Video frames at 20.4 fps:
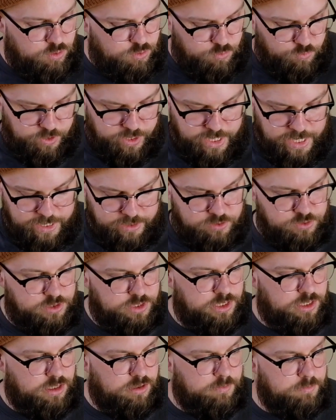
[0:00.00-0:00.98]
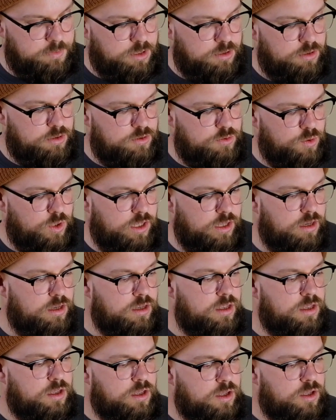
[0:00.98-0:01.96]
We actually,
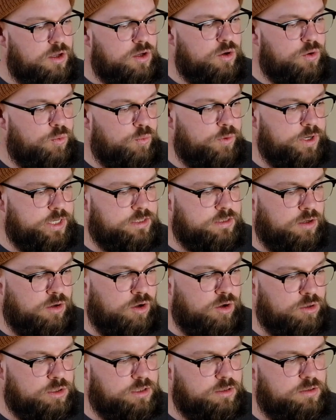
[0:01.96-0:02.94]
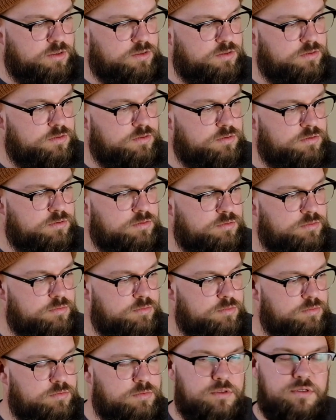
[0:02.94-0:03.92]
we talk
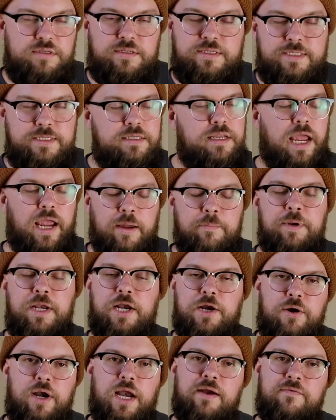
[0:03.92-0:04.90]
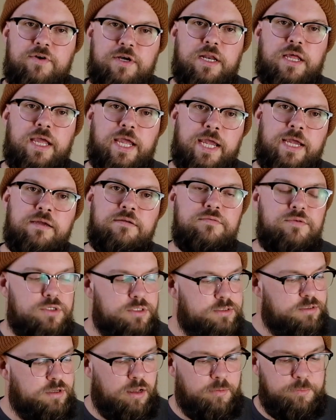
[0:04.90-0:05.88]
damn near every day,
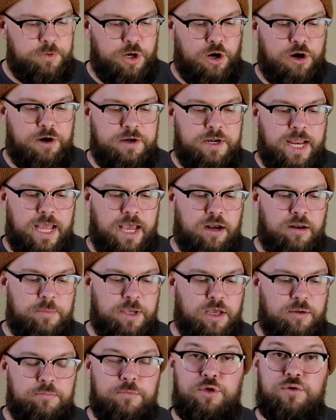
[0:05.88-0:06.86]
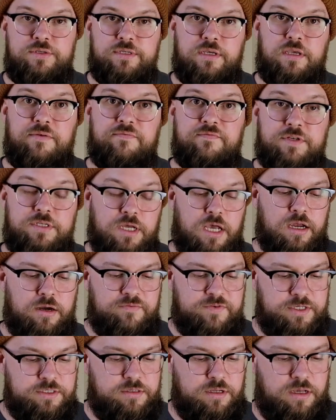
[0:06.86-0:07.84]
just nerding out about music and
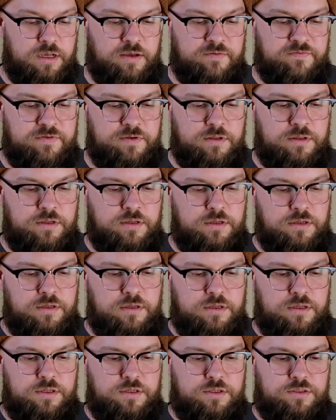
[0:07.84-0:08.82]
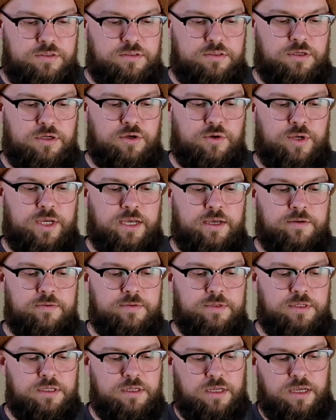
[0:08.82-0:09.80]
photography stuff. So
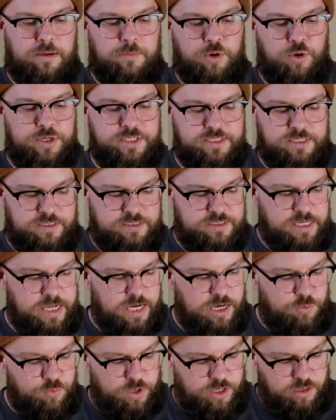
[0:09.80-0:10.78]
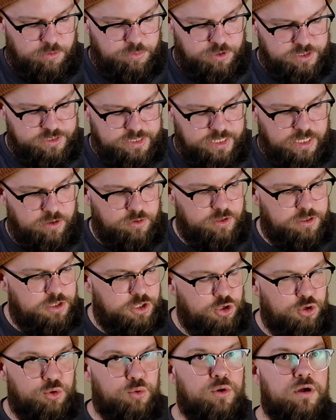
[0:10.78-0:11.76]
I'm always excited when he puts out a
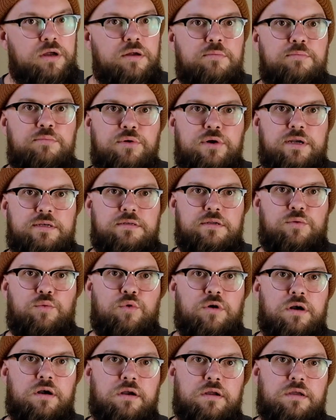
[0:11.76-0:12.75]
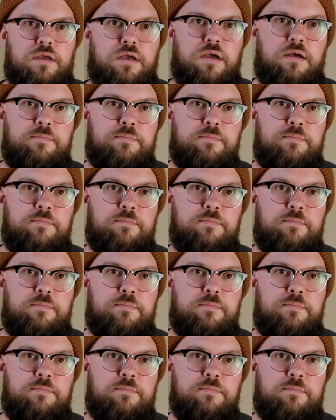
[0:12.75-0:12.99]
new printed work.